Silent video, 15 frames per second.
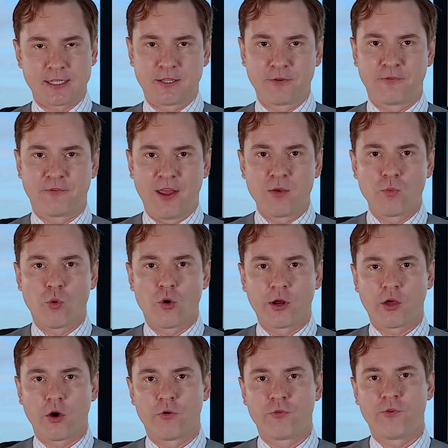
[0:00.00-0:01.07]
is the
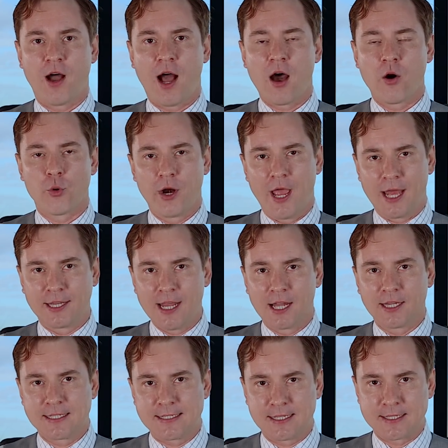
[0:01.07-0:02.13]
framework of our
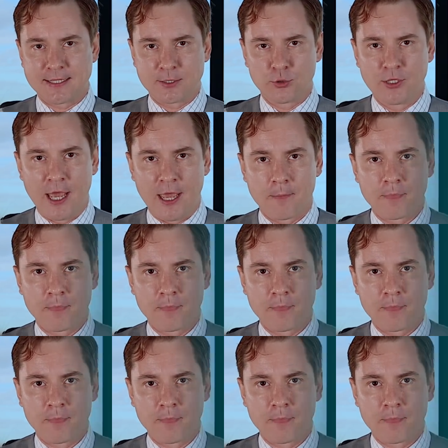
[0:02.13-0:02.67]
analysis today.